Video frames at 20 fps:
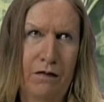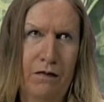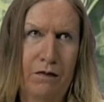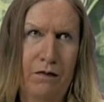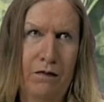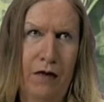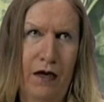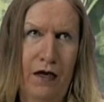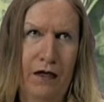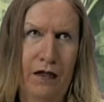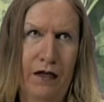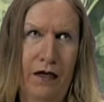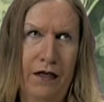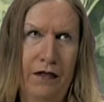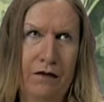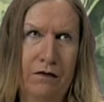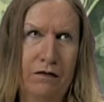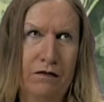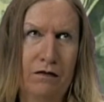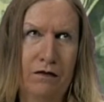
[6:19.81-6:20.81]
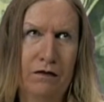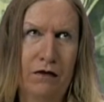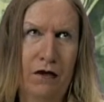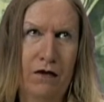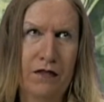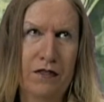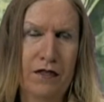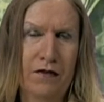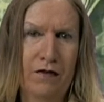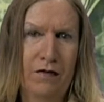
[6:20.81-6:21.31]
Mark Lane
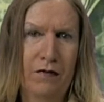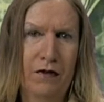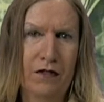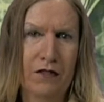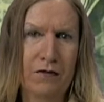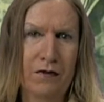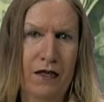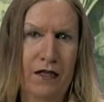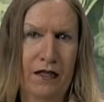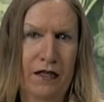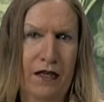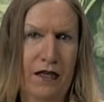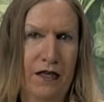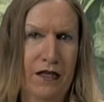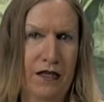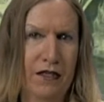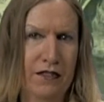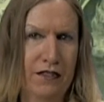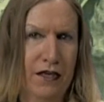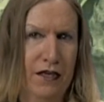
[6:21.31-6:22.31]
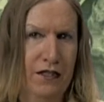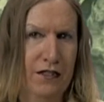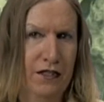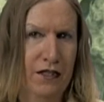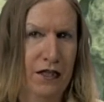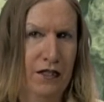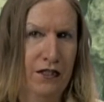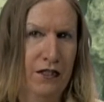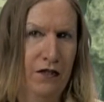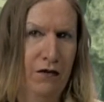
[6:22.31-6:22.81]
wrote several books about the Kennedy
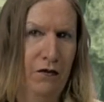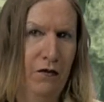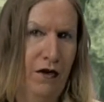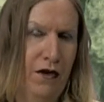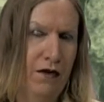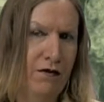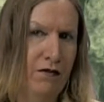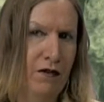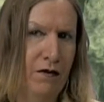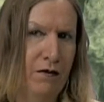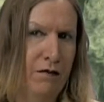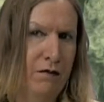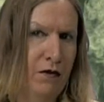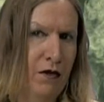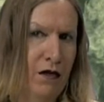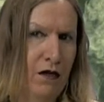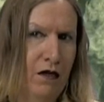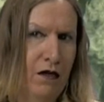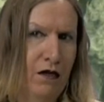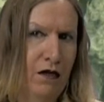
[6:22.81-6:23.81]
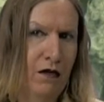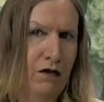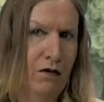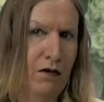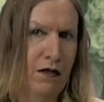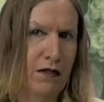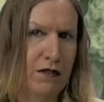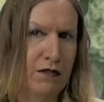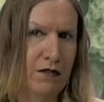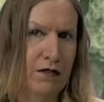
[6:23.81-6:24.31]
assassination, and one of them
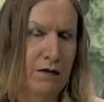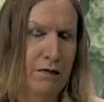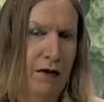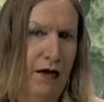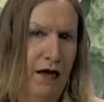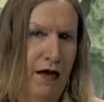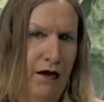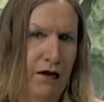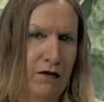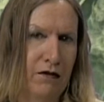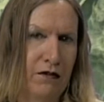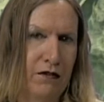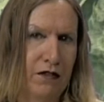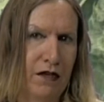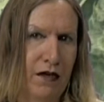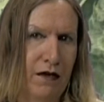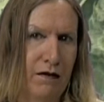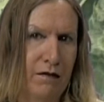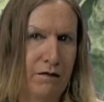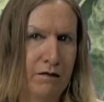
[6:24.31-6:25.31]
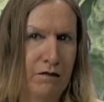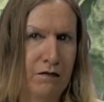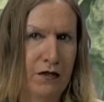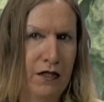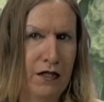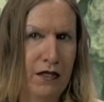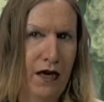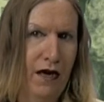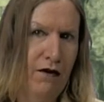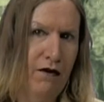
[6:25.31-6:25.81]
was about
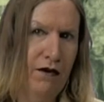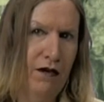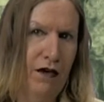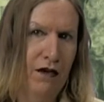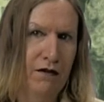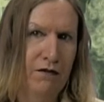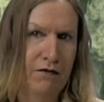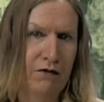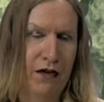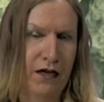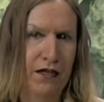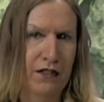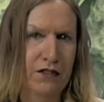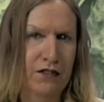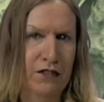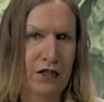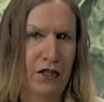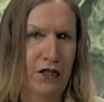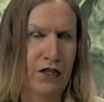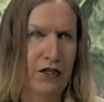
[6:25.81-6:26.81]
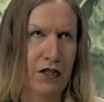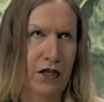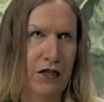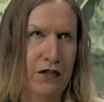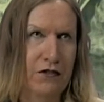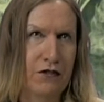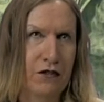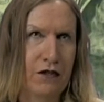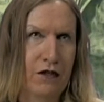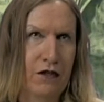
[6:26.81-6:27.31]
E. Howard Hunt and Frank
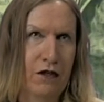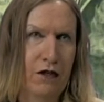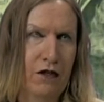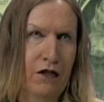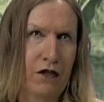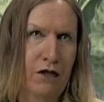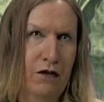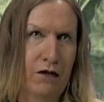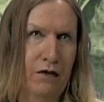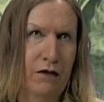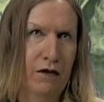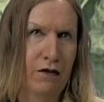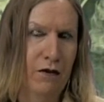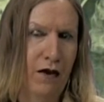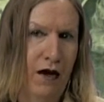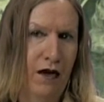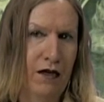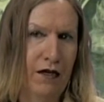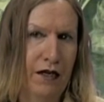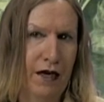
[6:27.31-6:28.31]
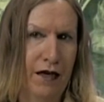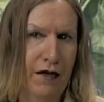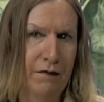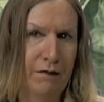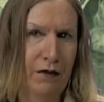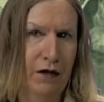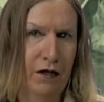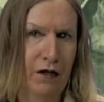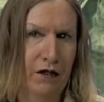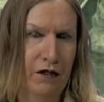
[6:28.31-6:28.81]
Sturgis, who were
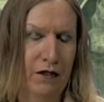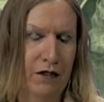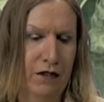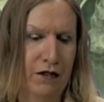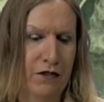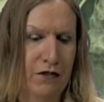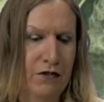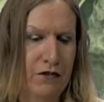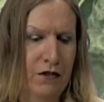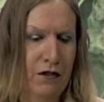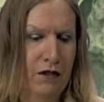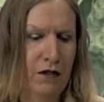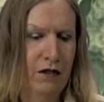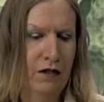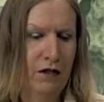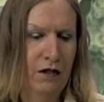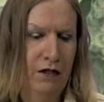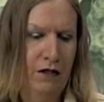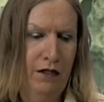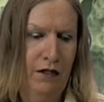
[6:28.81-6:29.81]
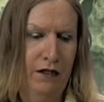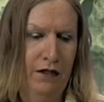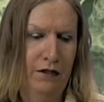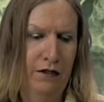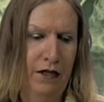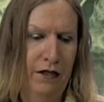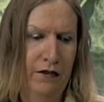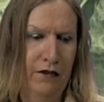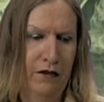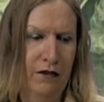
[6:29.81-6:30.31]
Watergate burglars,
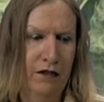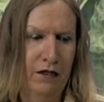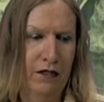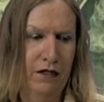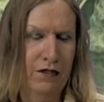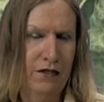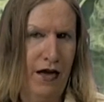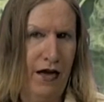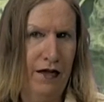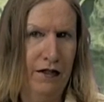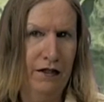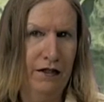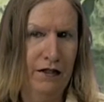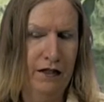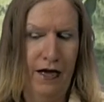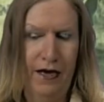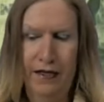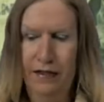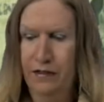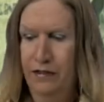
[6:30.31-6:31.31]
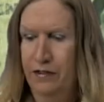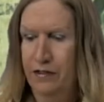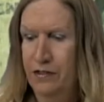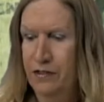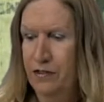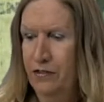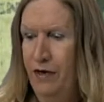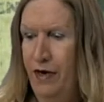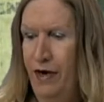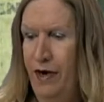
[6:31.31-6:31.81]
and they look exactly like
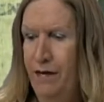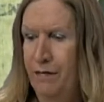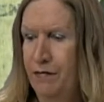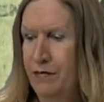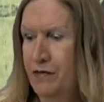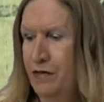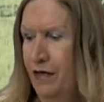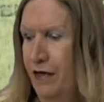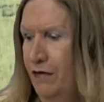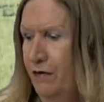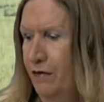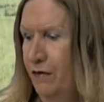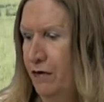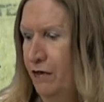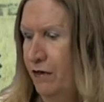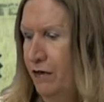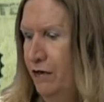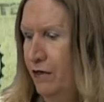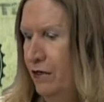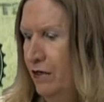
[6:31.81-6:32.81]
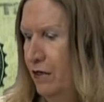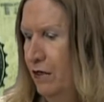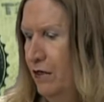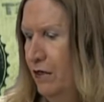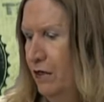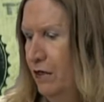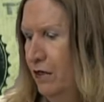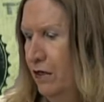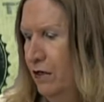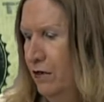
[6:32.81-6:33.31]
these tramps that were
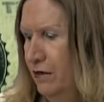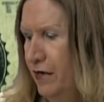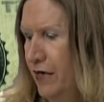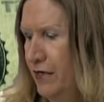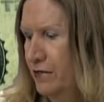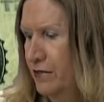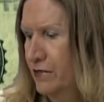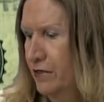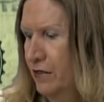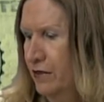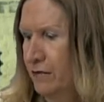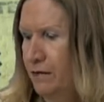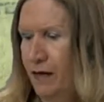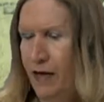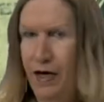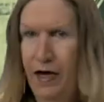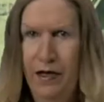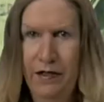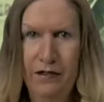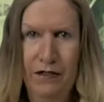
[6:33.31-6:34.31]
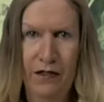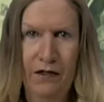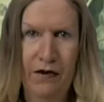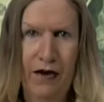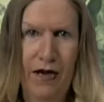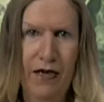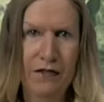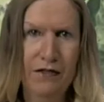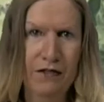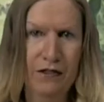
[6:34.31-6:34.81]
arrested behind the
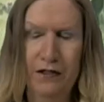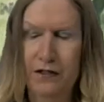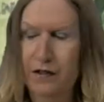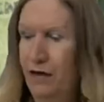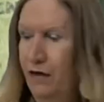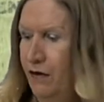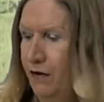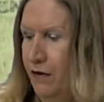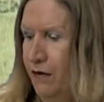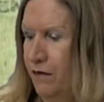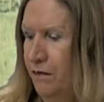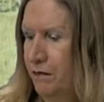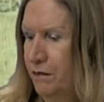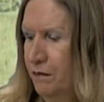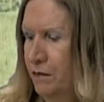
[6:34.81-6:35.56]
grassy knoll.